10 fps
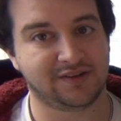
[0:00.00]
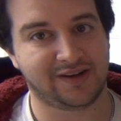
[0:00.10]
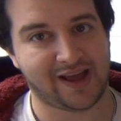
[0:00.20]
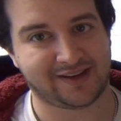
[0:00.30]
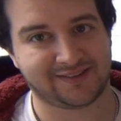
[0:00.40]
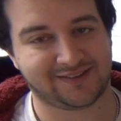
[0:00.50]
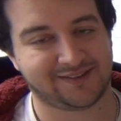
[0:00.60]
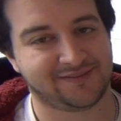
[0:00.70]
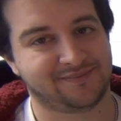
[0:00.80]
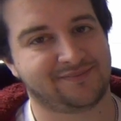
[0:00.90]

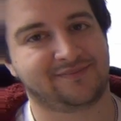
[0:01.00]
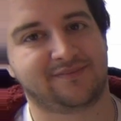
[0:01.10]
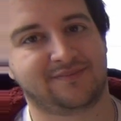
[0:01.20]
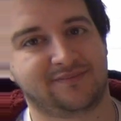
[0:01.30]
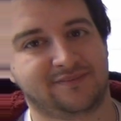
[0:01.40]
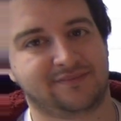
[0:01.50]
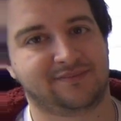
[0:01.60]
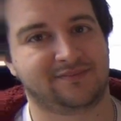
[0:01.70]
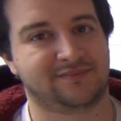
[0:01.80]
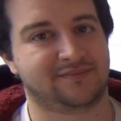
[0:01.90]

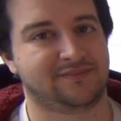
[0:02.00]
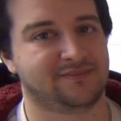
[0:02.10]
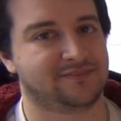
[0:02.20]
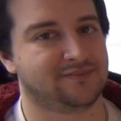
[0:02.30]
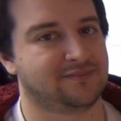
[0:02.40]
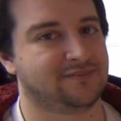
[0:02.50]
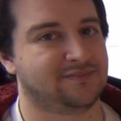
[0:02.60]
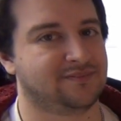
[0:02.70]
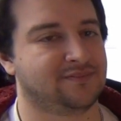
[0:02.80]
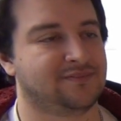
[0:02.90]

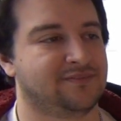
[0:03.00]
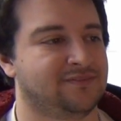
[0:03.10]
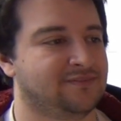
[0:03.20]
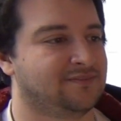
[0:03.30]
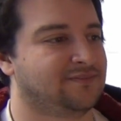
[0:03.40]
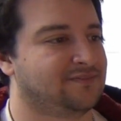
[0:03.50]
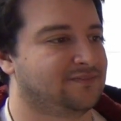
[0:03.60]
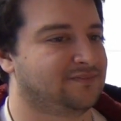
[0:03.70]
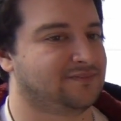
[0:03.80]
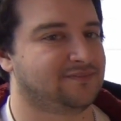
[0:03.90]

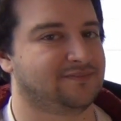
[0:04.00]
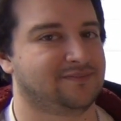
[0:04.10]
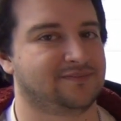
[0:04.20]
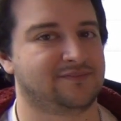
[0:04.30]
(not speaking)